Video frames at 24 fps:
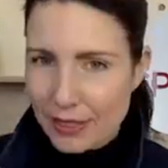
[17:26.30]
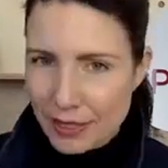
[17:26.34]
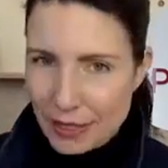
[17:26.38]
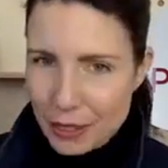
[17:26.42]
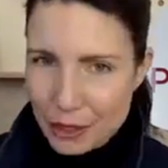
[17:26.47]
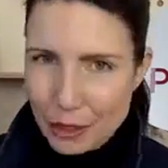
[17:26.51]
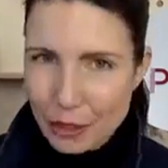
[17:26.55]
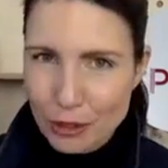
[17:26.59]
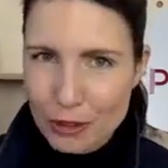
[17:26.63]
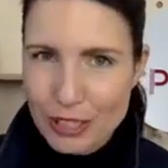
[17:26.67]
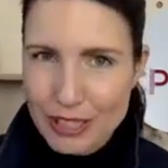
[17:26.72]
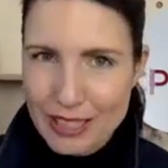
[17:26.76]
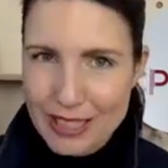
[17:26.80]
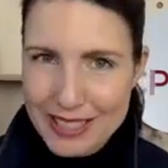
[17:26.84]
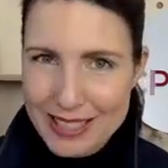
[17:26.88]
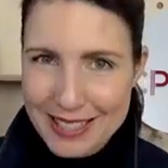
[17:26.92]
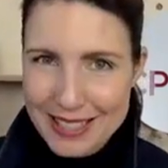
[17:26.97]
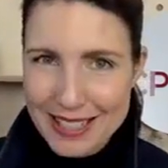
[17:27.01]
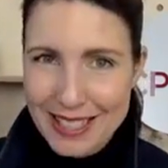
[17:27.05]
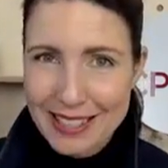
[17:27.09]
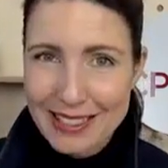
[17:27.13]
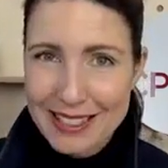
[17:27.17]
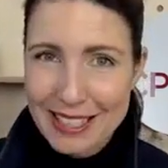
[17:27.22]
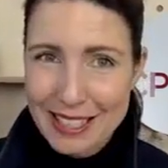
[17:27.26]
the doctor
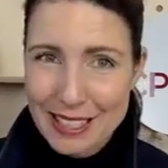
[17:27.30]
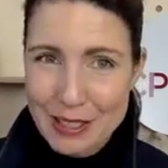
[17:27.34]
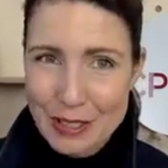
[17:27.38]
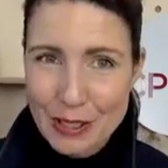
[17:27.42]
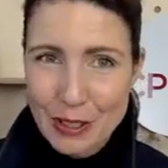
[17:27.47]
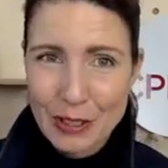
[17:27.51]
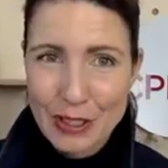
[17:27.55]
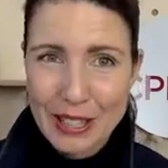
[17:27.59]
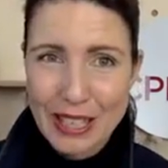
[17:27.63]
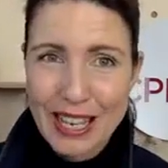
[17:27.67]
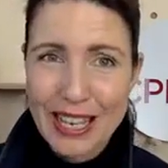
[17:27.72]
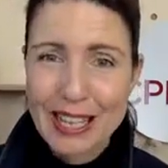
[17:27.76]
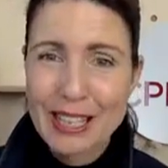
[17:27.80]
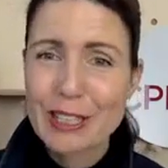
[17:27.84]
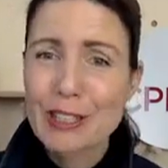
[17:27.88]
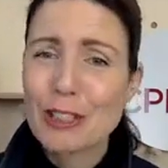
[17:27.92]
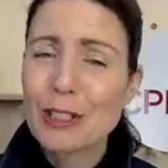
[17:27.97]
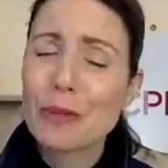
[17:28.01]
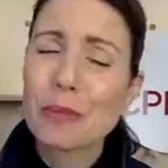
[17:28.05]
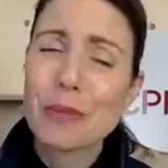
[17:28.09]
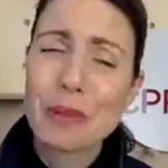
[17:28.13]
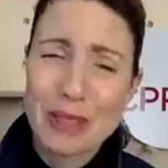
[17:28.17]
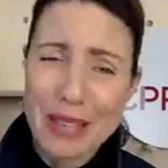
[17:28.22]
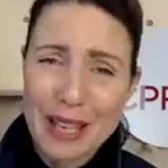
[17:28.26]
has said that it's okay to
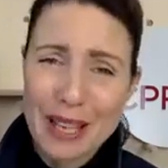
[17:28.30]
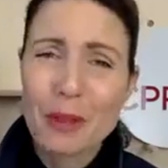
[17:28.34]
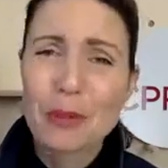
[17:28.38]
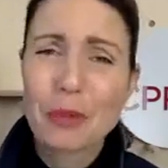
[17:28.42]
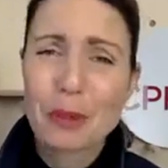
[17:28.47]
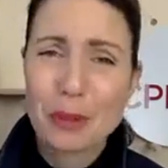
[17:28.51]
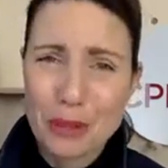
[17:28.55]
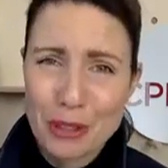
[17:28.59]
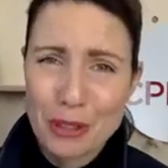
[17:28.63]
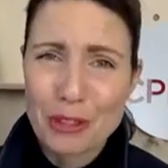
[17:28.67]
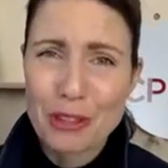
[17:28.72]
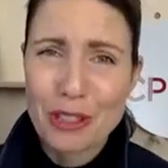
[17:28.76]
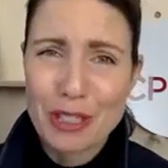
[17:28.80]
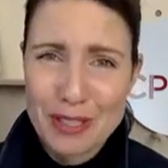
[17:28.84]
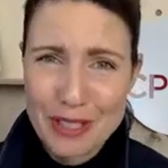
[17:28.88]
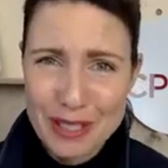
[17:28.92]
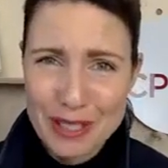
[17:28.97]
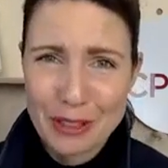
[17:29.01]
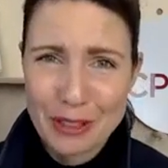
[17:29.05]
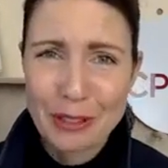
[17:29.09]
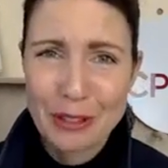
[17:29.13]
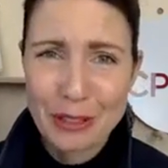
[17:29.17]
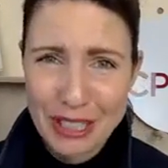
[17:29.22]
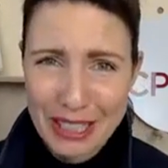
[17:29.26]
do, but they'll put the
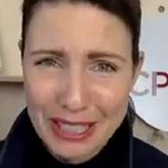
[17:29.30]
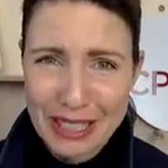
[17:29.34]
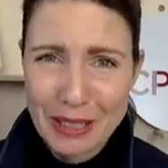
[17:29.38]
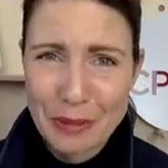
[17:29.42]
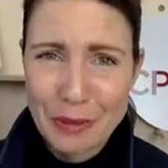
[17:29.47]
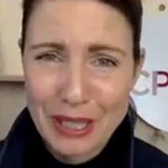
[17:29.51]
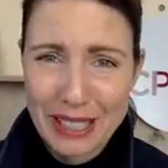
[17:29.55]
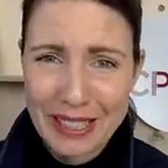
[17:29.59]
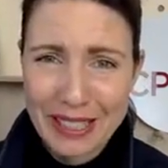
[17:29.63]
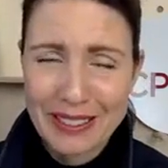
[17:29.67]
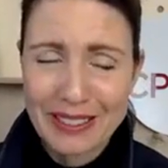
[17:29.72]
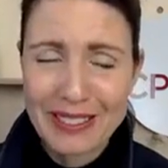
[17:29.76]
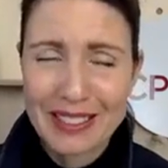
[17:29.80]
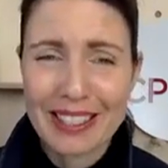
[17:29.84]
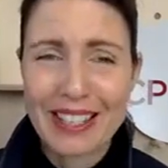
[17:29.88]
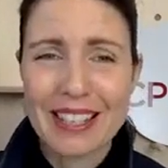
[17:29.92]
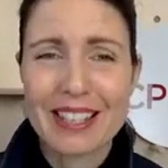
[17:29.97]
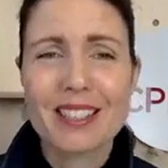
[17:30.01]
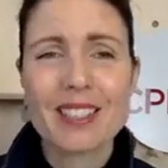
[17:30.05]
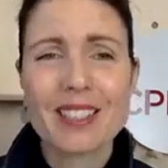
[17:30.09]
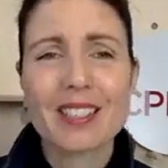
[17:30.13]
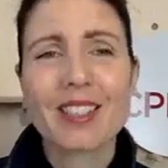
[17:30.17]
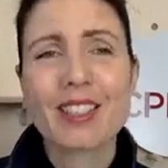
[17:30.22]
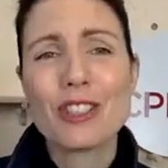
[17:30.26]
dressing on anyway,
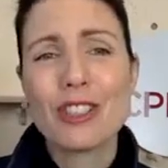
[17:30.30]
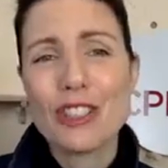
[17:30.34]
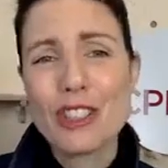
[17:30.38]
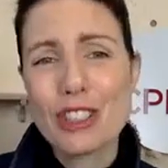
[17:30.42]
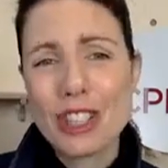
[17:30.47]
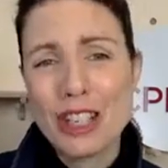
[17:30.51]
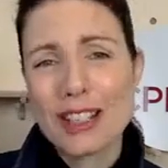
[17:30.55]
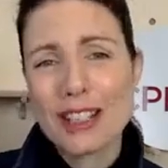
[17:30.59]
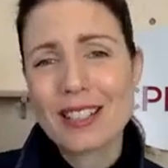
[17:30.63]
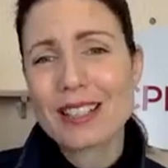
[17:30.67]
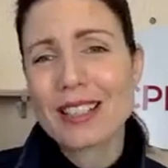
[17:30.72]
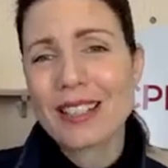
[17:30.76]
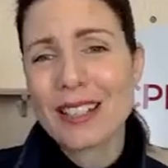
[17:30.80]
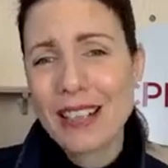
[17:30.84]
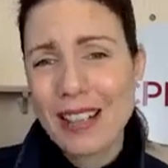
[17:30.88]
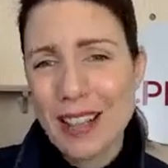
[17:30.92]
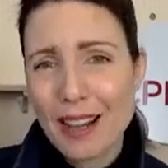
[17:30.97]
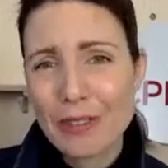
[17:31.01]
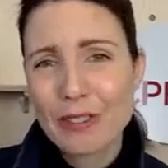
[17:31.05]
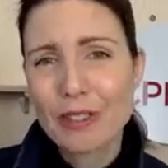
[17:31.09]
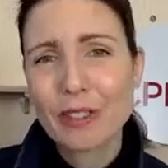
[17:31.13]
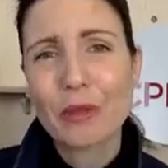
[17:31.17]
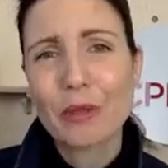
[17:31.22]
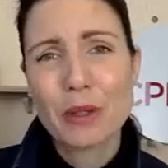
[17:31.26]
okay? So just
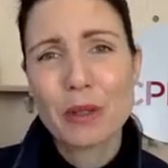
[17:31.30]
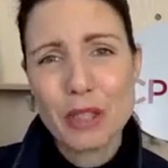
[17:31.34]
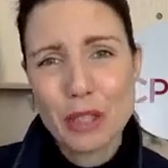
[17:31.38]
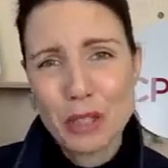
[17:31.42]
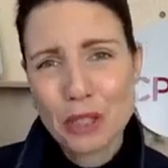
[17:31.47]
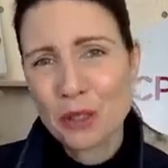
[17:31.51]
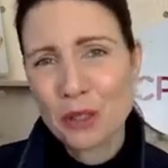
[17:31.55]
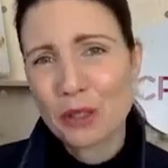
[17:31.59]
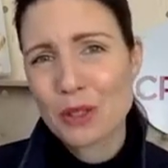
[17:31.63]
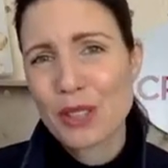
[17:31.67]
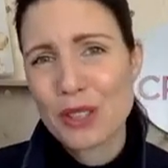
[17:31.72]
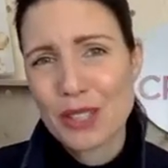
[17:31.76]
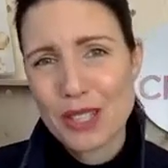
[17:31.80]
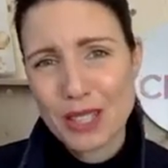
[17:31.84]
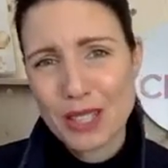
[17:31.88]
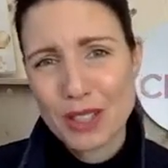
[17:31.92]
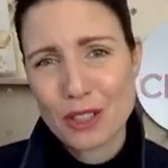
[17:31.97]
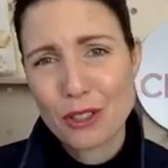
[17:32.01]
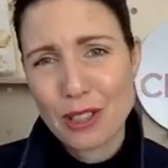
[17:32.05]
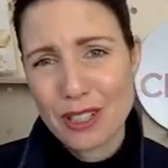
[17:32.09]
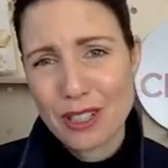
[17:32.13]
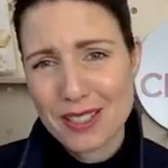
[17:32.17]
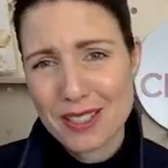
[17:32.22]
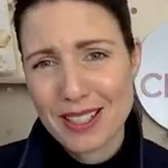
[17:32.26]
cover it with a
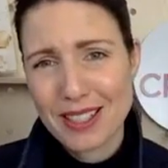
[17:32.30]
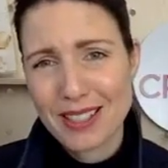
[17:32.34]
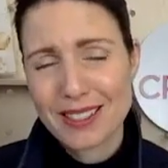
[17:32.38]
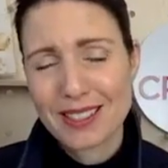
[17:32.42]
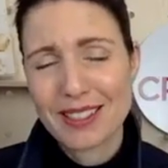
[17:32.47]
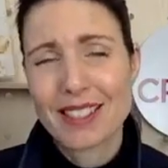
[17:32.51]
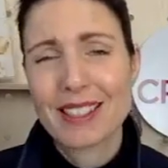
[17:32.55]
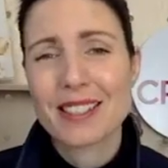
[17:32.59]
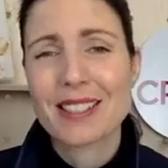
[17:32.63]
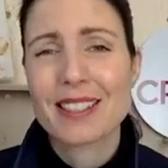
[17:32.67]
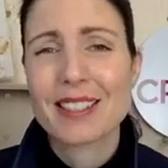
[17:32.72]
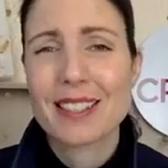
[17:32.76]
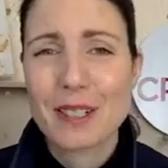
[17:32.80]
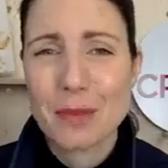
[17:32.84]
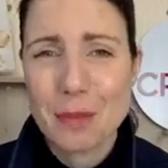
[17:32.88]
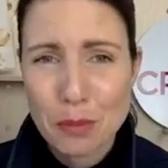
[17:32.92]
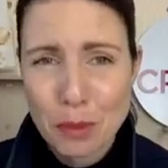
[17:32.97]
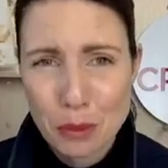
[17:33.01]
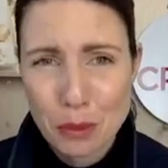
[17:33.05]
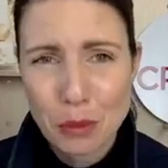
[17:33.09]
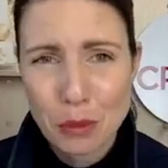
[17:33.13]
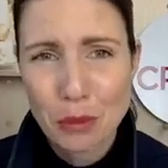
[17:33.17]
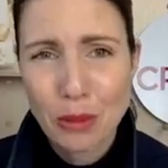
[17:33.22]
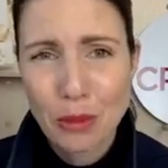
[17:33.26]
non-stick dressing. That's the
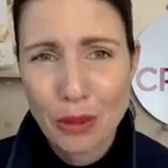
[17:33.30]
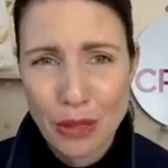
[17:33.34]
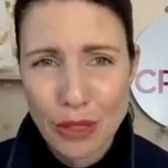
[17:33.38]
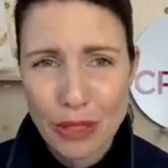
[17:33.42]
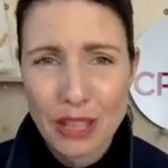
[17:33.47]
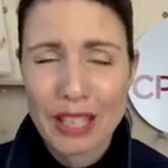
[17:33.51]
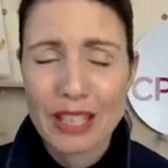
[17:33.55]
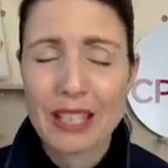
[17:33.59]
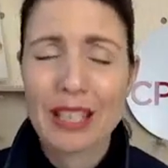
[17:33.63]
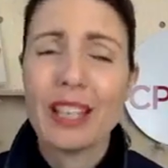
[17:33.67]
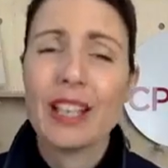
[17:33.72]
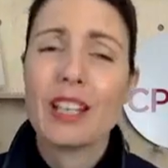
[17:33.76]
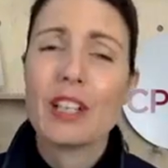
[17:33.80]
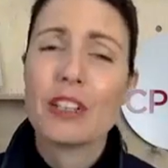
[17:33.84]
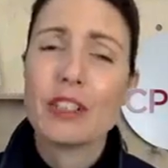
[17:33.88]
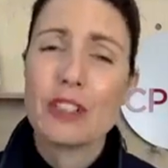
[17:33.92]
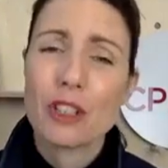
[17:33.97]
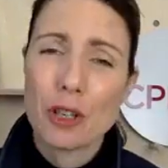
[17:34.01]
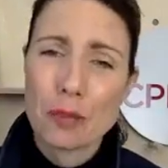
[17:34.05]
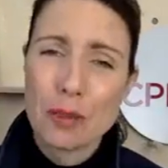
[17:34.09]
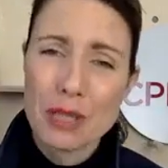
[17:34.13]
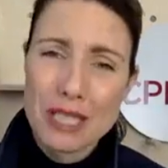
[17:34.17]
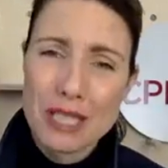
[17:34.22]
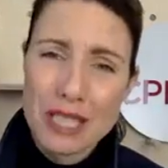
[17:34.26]
important thing.
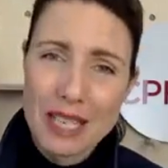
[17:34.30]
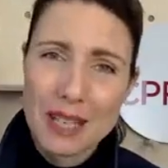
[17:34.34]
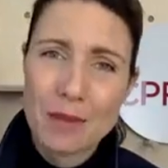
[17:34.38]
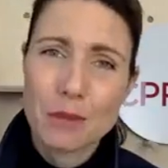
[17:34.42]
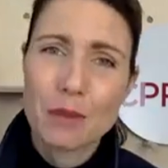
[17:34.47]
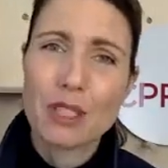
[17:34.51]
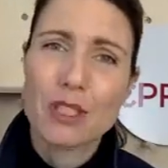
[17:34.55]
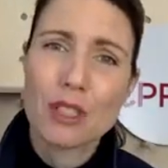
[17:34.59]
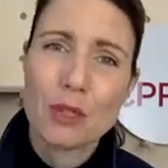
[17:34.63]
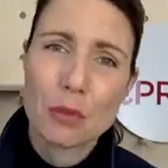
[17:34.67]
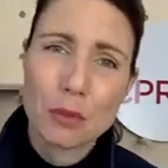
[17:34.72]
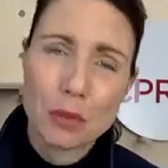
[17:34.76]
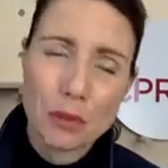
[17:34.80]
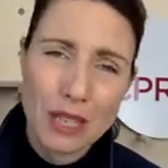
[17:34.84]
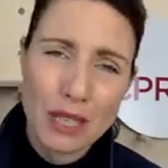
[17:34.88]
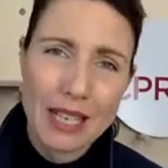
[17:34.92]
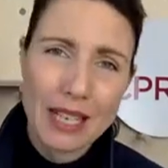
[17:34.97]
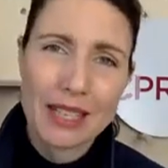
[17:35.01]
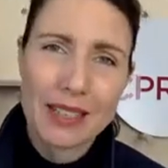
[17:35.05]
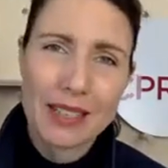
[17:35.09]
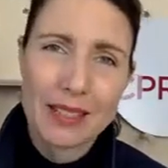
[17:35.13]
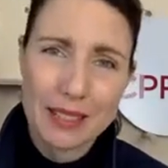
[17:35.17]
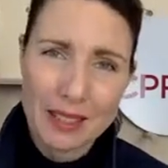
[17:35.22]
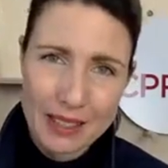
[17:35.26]
Don't be tempted to put
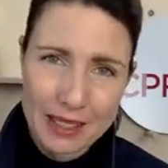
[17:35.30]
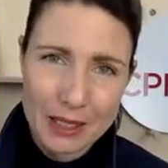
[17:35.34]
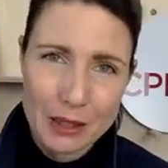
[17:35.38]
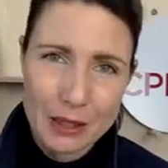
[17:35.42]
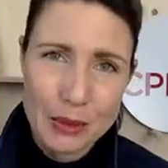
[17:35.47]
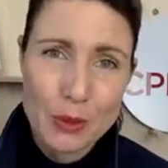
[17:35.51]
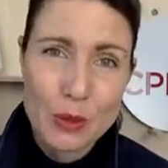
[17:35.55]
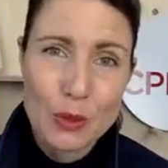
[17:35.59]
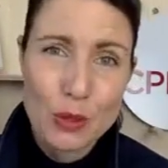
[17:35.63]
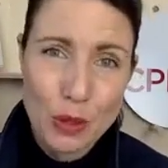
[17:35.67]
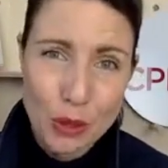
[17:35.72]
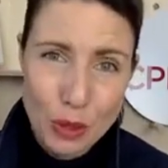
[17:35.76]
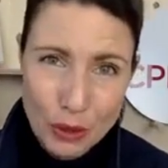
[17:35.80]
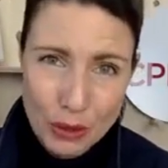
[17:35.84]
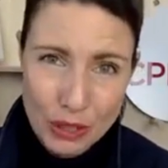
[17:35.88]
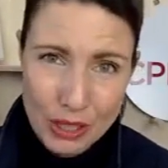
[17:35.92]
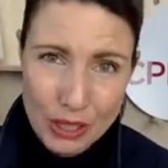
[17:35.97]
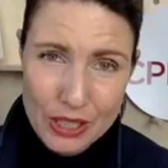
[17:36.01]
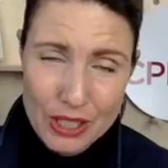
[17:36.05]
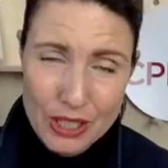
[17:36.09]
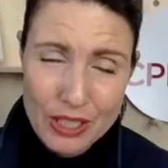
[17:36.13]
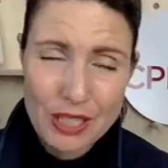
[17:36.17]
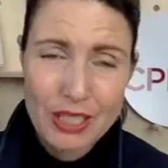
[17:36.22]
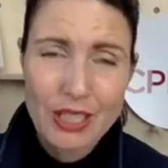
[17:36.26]
anything else on
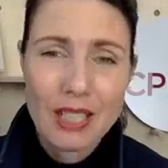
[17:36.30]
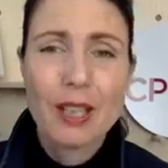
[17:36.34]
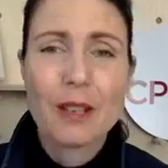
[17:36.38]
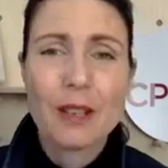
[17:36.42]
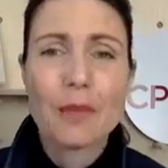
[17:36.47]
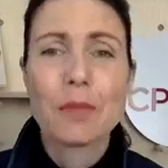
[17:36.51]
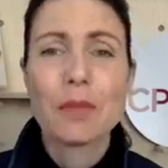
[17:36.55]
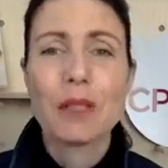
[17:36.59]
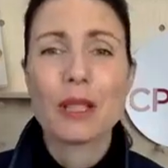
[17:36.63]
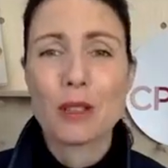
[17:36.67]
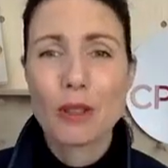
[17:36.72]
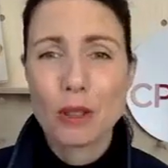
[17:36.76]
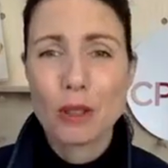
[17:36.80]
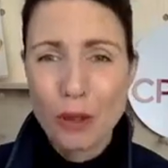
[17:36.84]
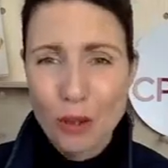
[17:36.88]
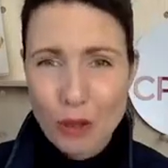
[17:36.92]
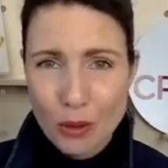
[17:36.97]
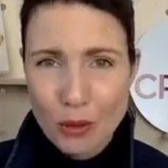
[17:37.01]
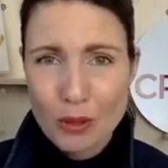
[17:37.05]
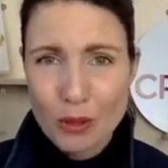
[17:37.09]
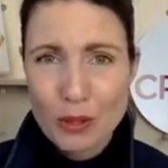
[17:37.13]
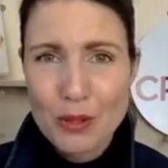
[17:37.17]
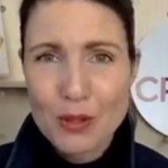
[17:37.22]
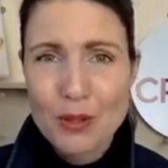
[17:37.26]
it
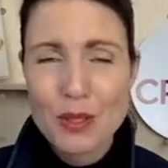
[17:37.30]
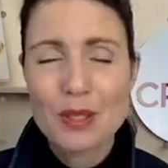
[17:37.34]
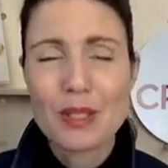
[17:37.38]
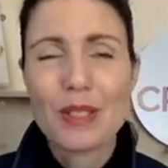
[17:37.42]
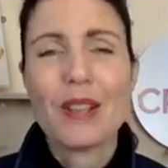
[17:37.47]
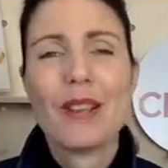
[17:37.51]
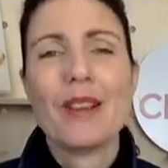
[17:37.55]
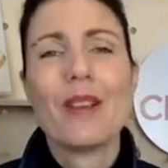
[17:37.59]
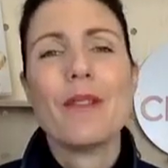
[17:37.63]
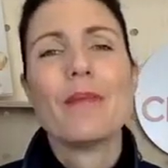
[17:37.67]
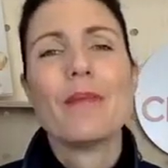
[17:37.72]
because